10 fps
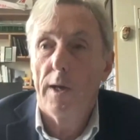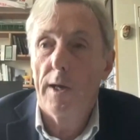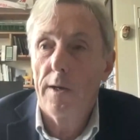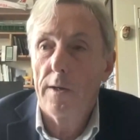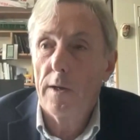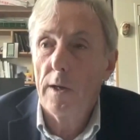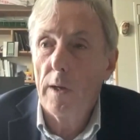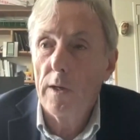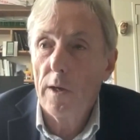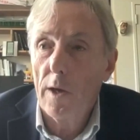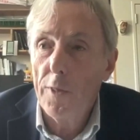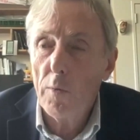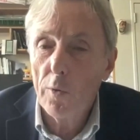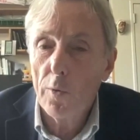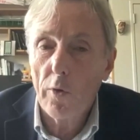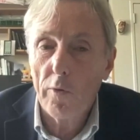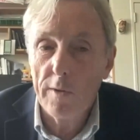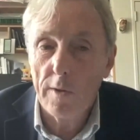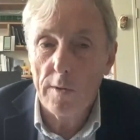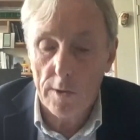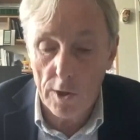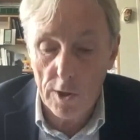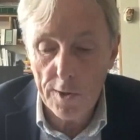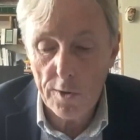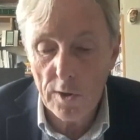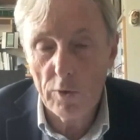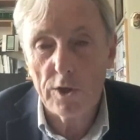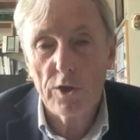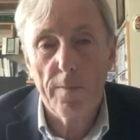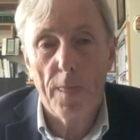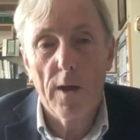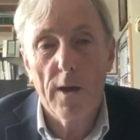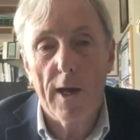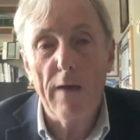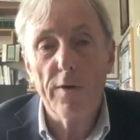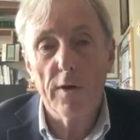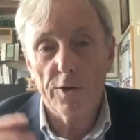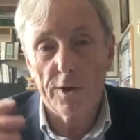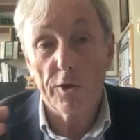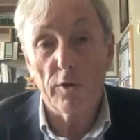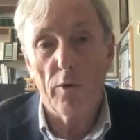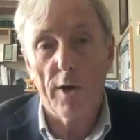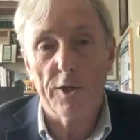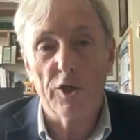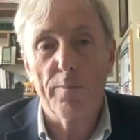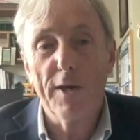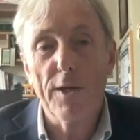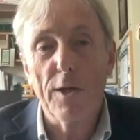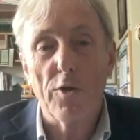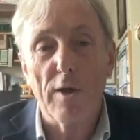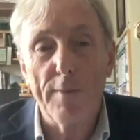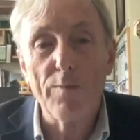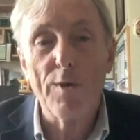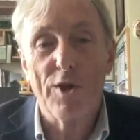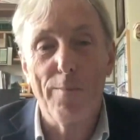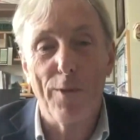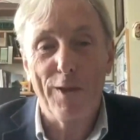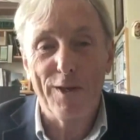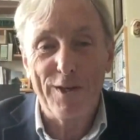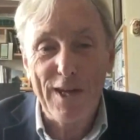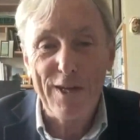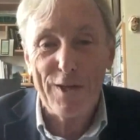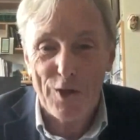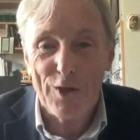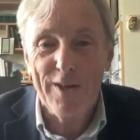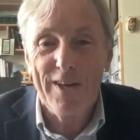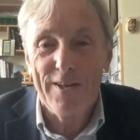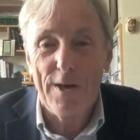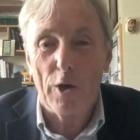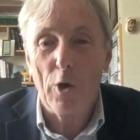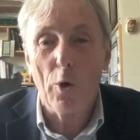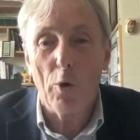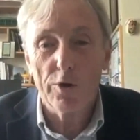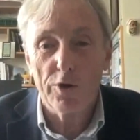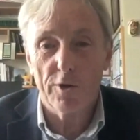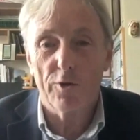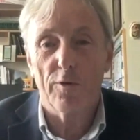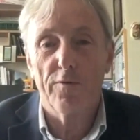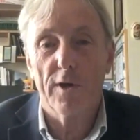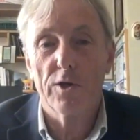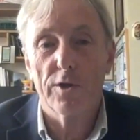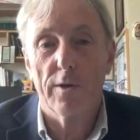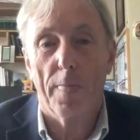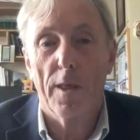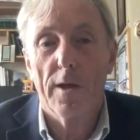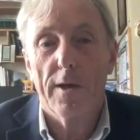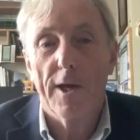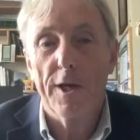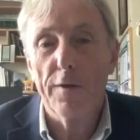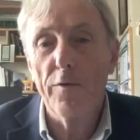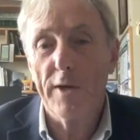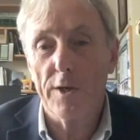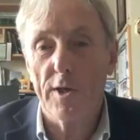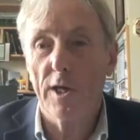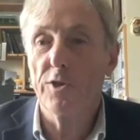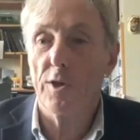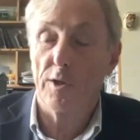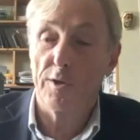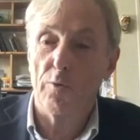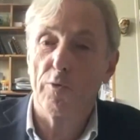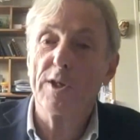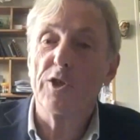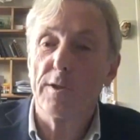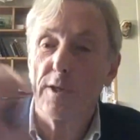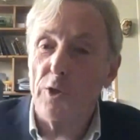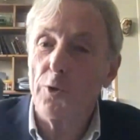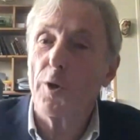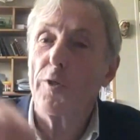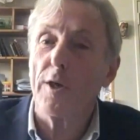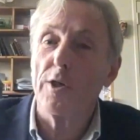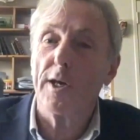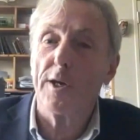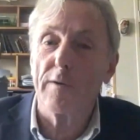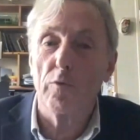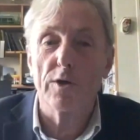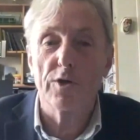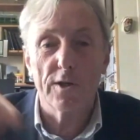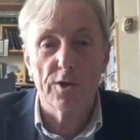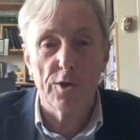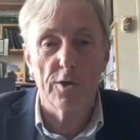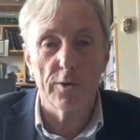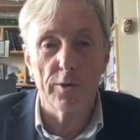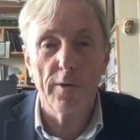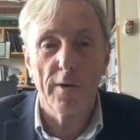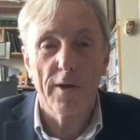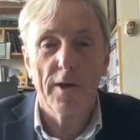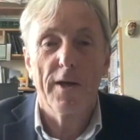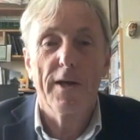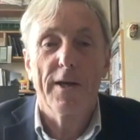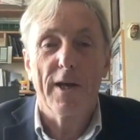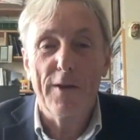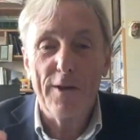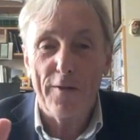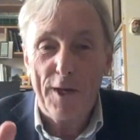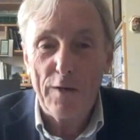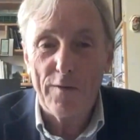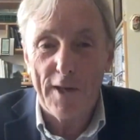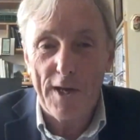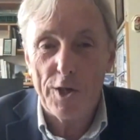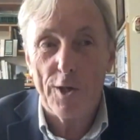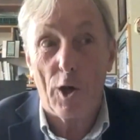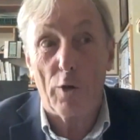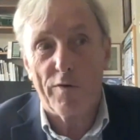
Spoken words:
And I think we'd all agree that there's a sense in which having a judicial branch means there must be something that it does, a core judicial function. And if you had statutes that just reached in and took things out of what judges do, and then at the end of the day said, oh,